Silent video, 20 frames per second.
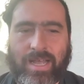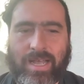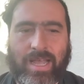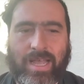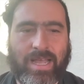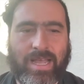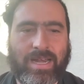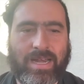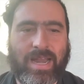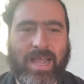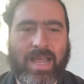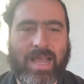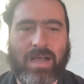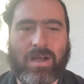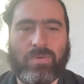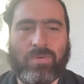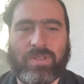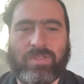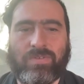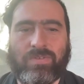and
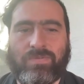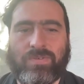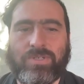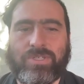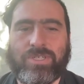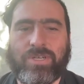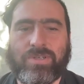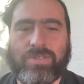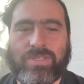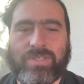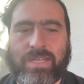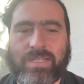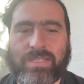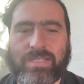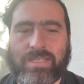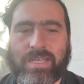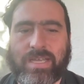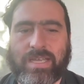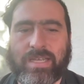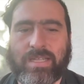now with Fusho
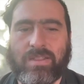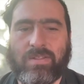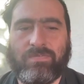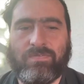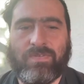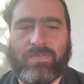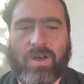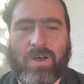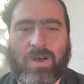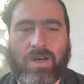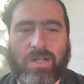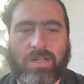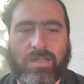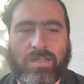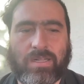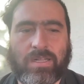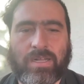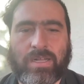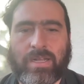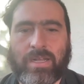Sensei in the
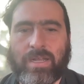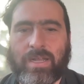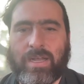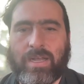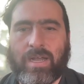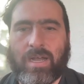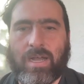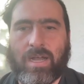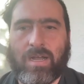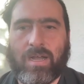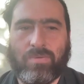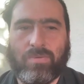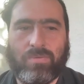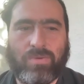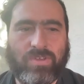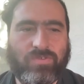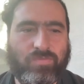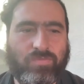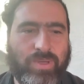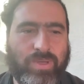fall, uh,
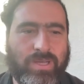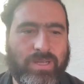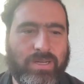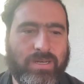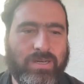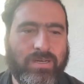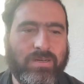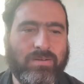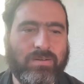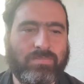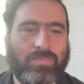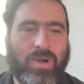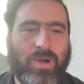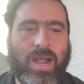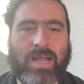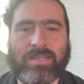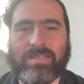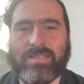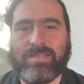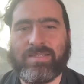we've been
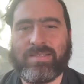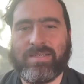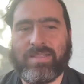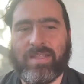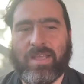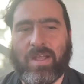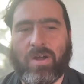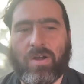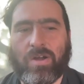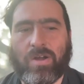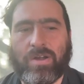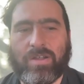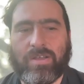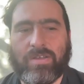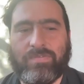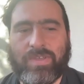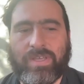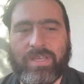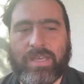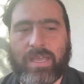practicing the art
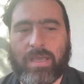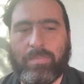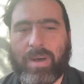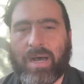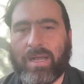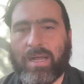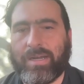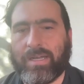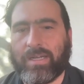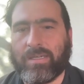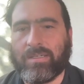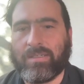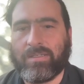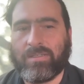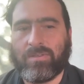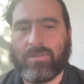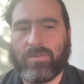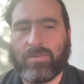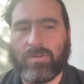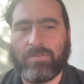of ikebana
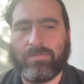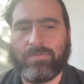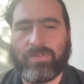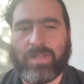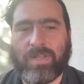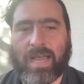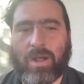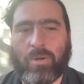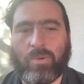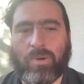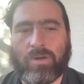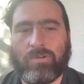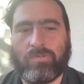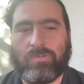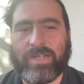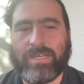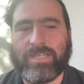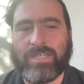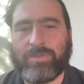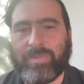or flower
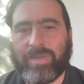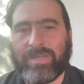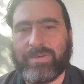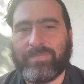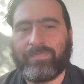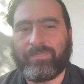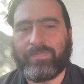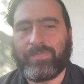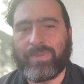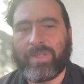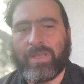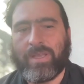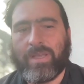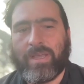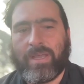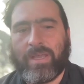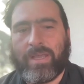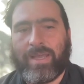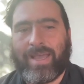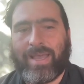arrangement.
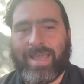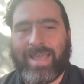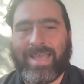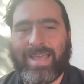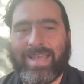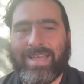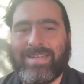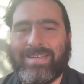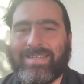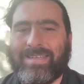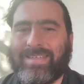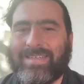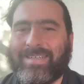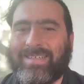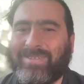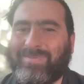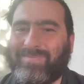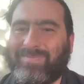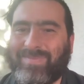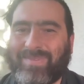And
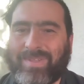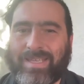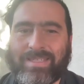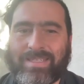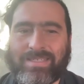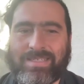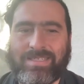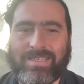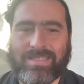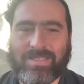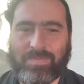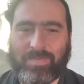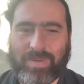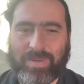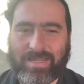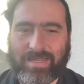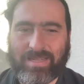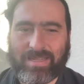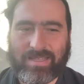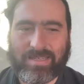um, it's just
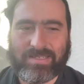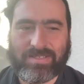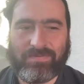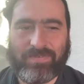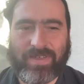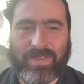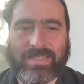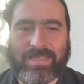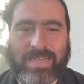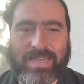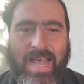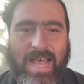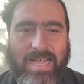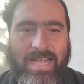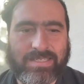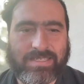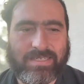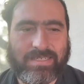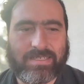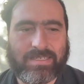been this
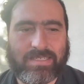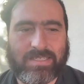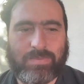fantastic